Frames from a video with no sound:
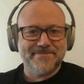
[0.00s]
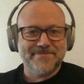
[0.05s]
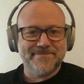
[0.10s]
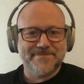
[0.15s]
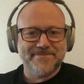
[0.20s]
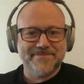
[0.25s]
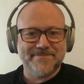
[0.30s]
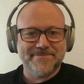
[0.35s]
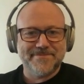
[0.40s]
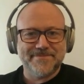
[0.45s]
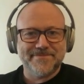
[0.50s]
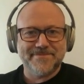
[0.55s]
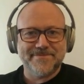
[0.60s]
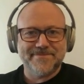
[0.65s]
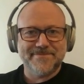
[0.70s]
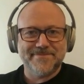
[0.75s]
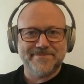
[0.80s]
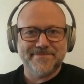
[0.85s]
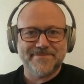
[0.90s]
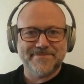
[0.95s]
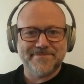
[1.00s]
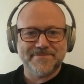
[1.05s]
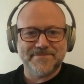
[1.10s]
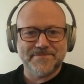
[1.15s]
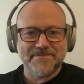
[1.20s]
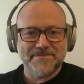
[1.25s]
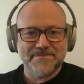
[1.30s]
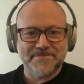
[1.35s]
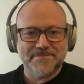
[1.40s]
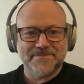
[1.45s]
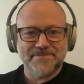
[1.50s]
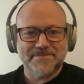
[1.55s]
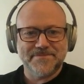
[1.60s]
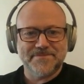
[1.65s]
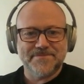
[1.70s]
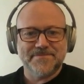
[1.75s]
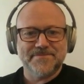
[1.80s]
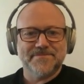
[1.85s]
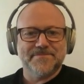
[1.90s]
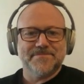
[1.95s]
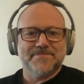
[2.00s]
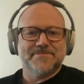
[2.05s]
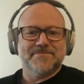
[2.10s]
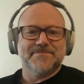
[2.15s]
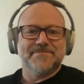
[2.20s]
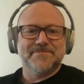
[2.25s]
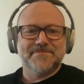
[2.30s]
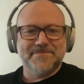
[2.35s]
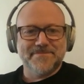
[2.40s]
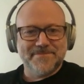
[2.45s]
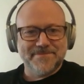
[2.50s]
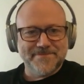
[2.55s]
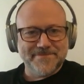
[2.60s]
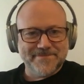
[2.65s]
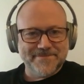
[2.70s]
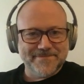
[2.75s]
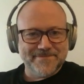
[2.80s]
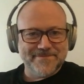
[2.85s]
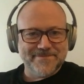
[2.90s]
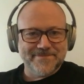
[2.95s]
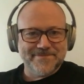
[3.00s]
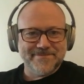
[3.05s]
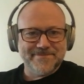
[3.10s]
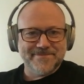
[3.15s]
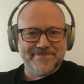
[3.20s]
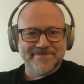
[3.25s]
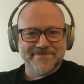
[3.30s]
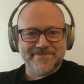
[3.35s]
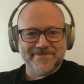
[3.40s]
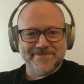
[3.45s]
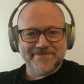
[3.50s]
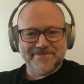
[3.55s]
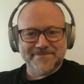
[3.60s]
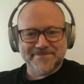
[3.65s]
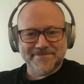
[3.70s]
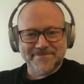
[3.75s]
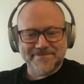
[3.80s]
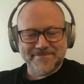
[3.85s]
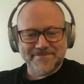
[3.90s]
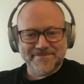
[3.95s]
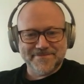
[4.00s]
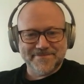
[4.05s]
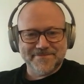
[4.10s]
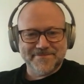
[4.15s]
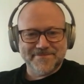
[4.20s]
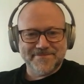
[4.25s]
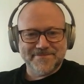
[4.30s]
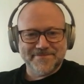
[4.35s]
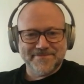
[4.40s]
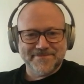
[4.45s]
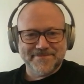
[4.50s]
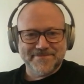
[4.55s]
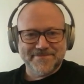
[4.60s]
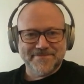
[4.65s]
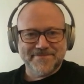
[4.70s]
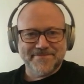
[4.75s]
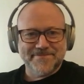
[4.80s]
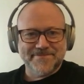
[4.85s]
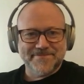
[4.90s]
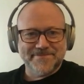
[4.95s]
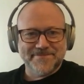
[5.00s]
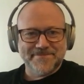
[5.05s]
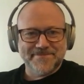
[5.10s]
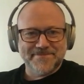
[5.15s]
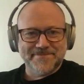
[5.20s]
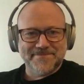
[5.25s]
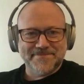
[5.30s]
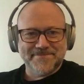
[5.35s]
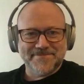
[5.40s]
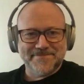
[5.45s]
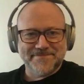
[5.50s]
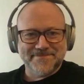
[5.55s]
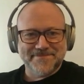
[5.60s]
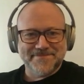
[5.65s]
[no speech]